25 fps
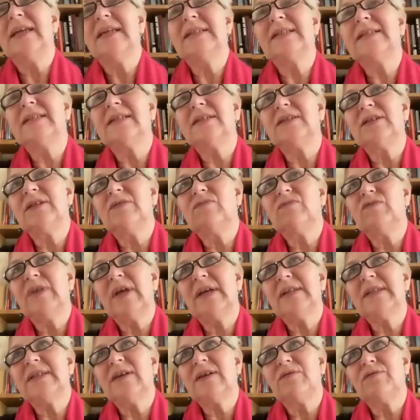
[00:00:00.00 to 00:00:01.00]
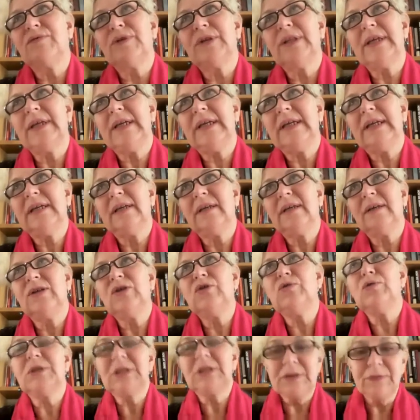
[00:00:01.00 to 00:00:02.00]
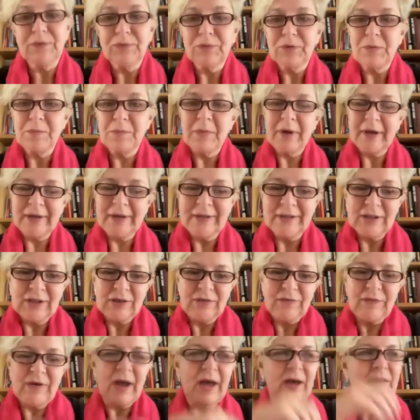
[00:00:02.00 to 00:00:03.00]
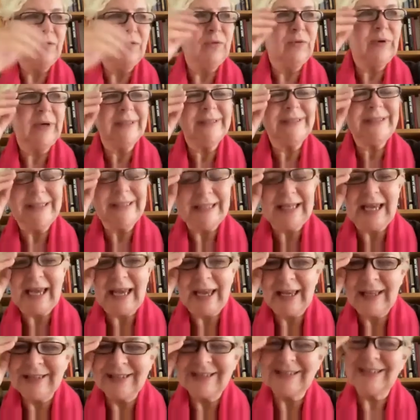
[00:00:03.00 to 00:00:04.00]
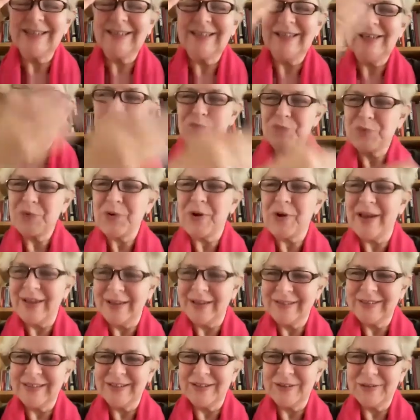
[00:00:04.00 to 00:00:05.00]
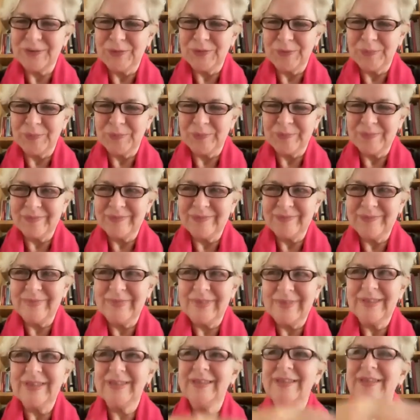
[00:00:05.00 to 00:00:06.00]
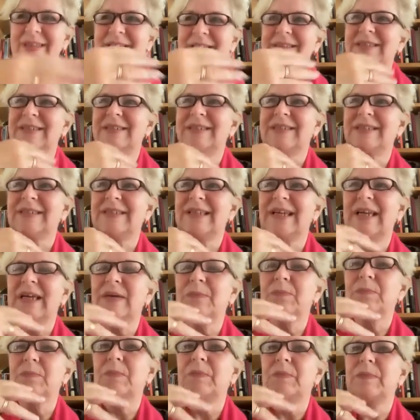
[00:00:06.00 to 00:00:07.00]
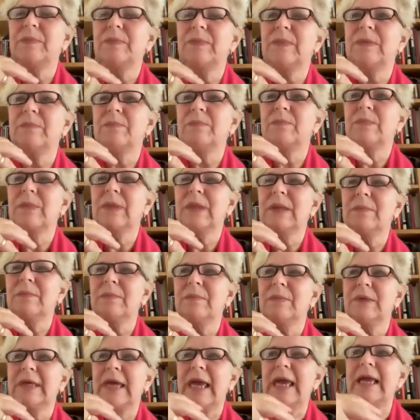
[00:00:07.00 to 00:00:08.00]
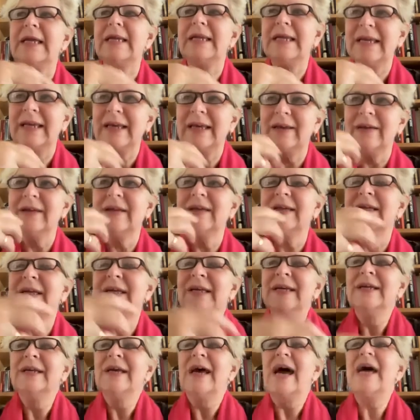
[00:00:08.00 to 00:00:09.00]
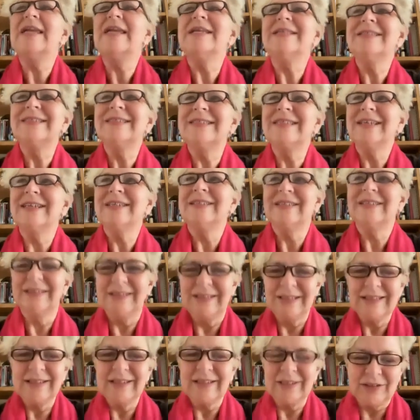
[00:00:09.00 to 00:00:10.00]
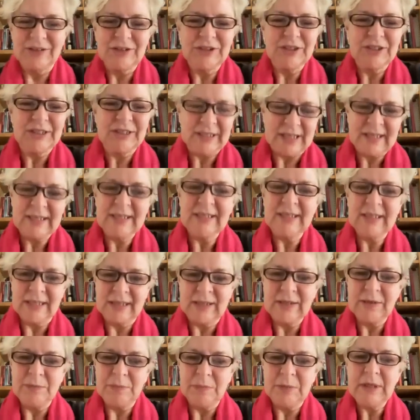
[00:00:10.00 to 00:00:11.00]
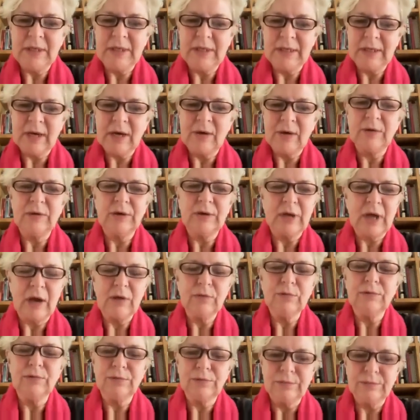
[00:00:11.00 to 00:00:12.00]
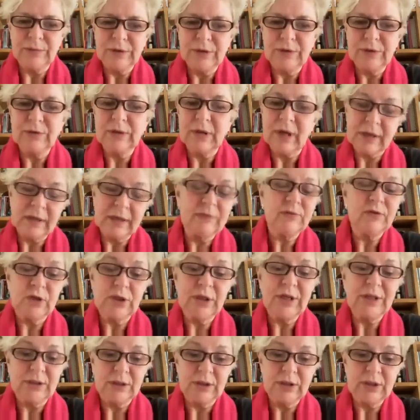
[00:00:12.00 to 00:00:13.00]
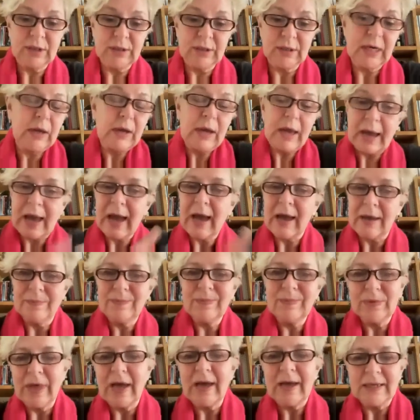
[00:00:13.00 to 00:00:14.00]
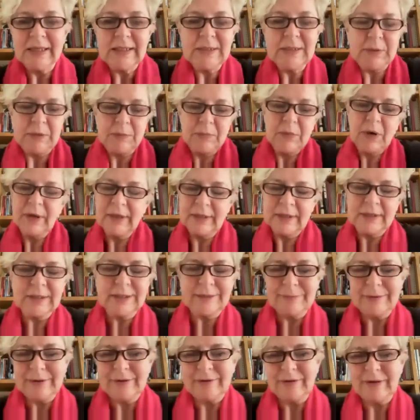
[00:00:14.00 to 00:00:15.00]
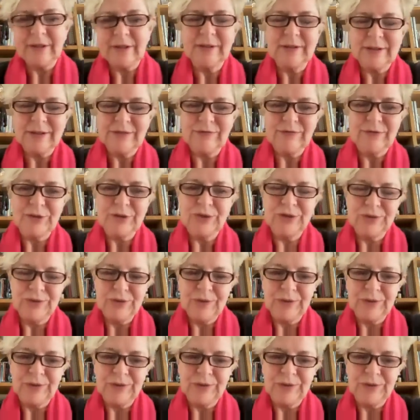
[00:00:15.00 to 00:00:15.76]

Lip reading: it's a, that's a really useful reminder of how intensely practical this gaining an insight into this understanding can be. How life changing, and that has been my experience for sure.